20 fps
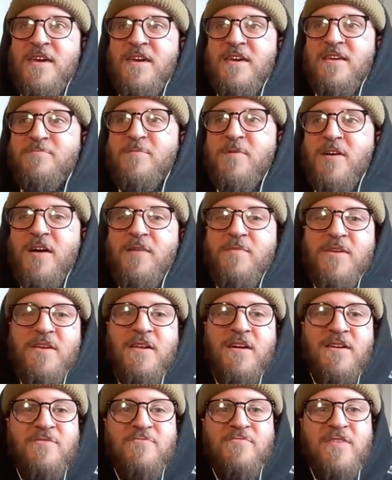it's becoming
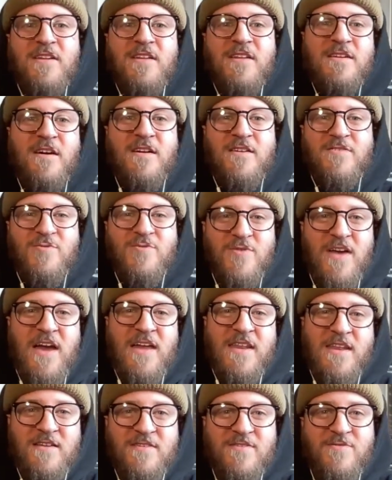like a really nice
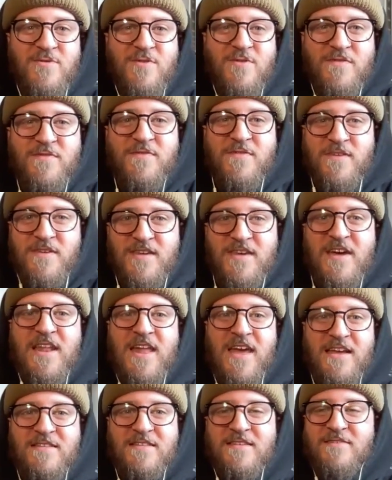organic sort of
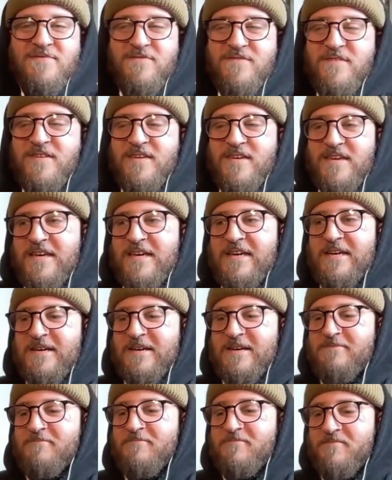collective,
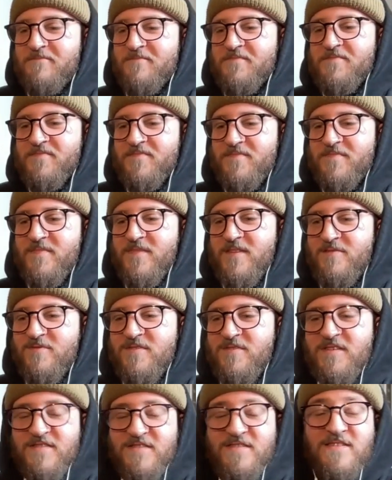
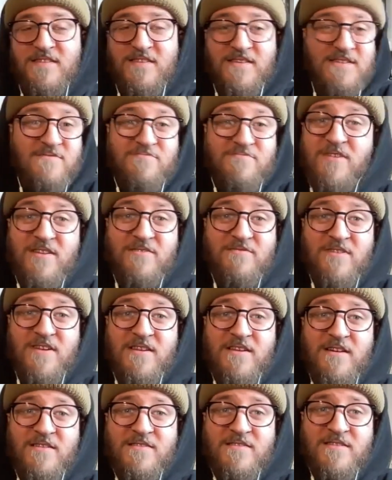which is, it's really,
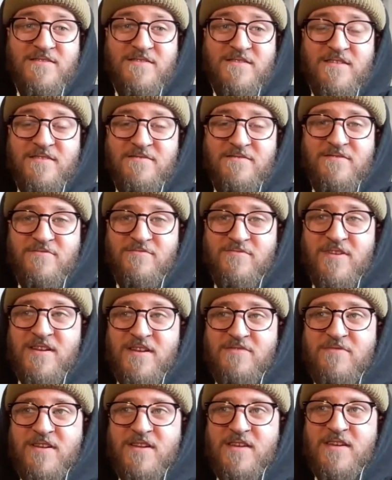really nice. It's a
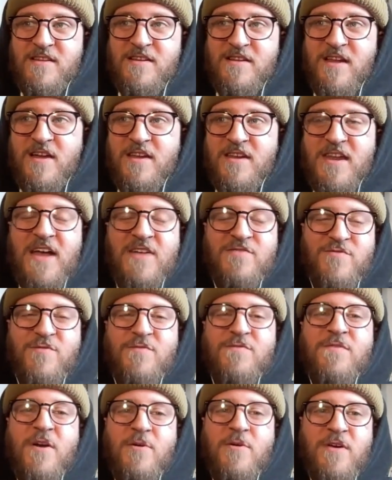really, really like
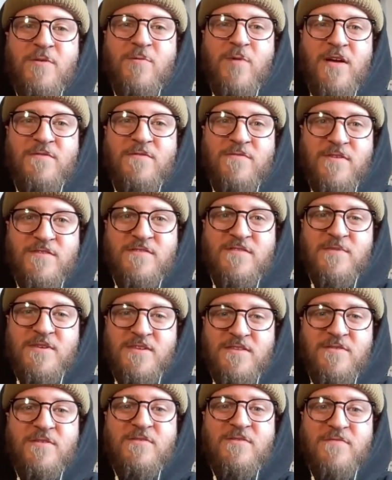natural flowing way for us to
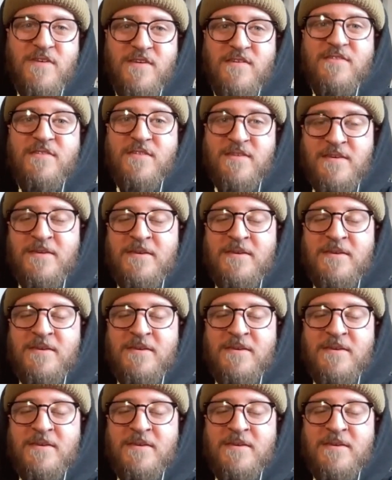be doing things.